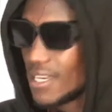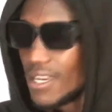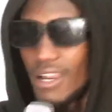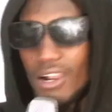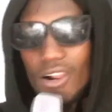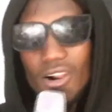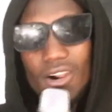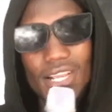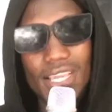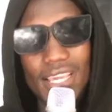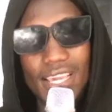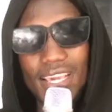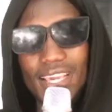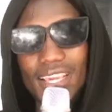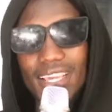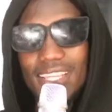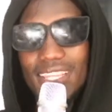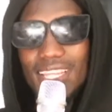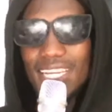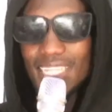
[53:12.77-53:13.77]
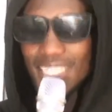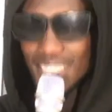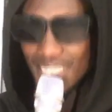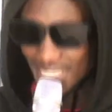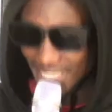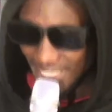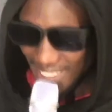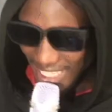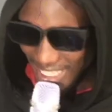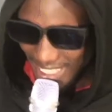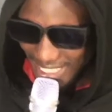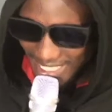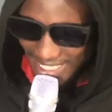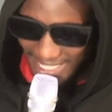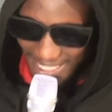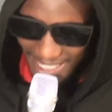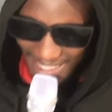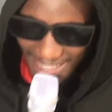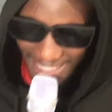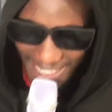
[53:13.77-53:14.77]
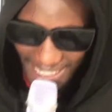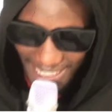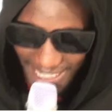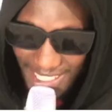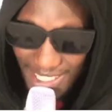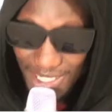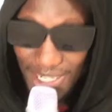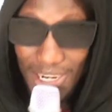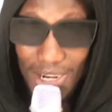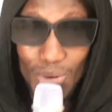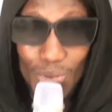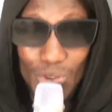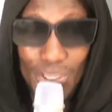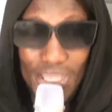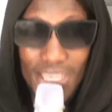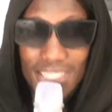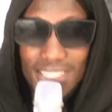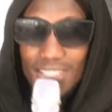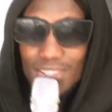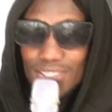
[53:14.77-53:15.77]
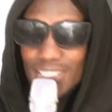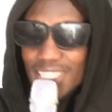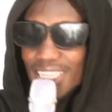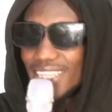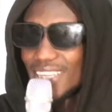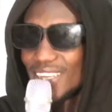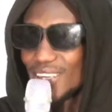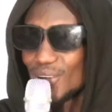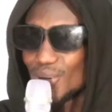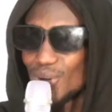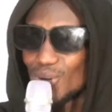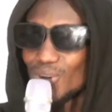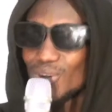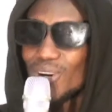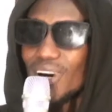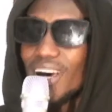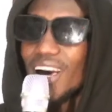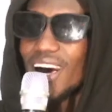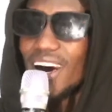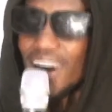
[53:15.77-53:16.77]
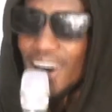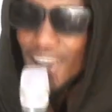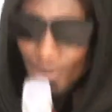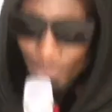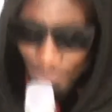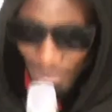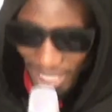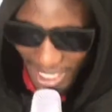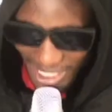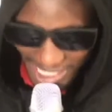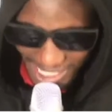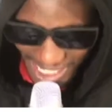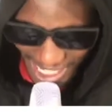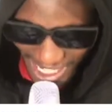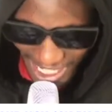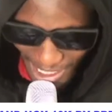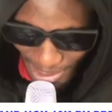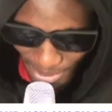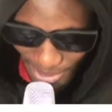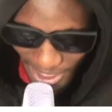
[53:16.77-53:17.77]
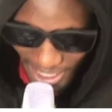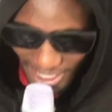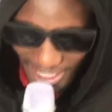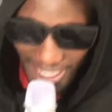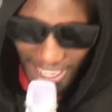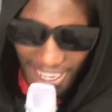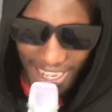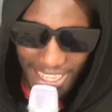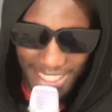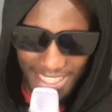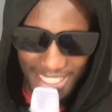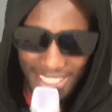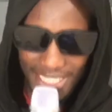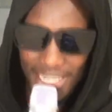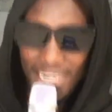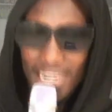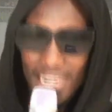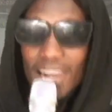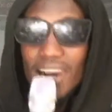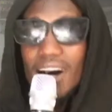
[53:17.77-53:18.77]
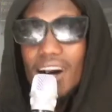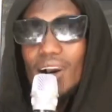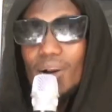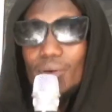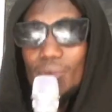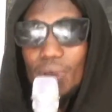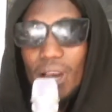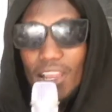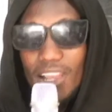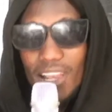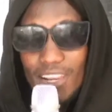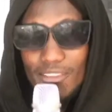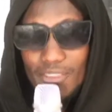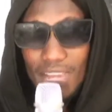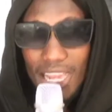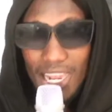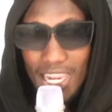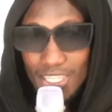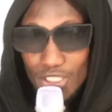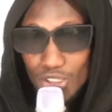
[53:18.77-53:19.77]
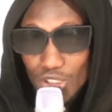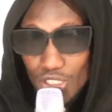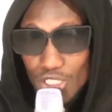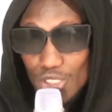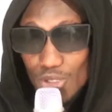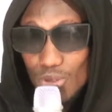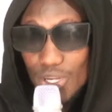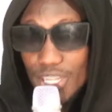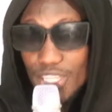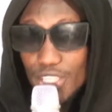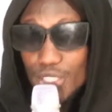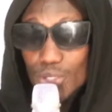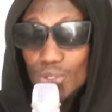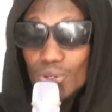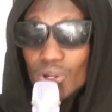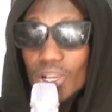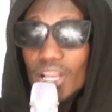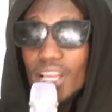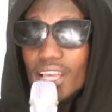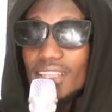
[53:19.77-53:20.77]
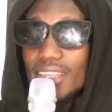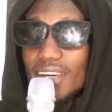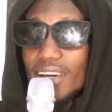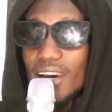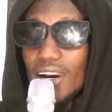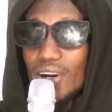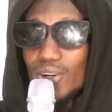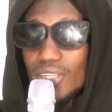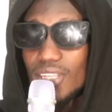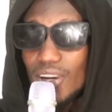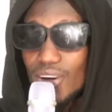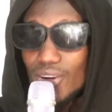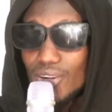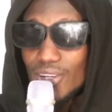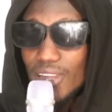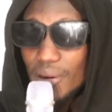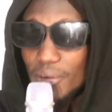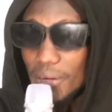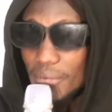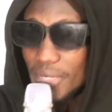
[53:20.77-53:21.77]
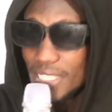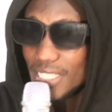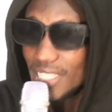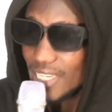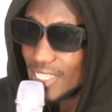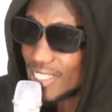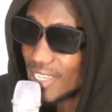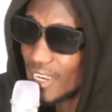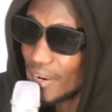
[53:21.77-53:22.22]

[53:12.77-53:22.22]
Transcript: Okay, that is Gladys Heather, and we are still taking you mpaka shahemwe. I think I had not read you the countdown. Right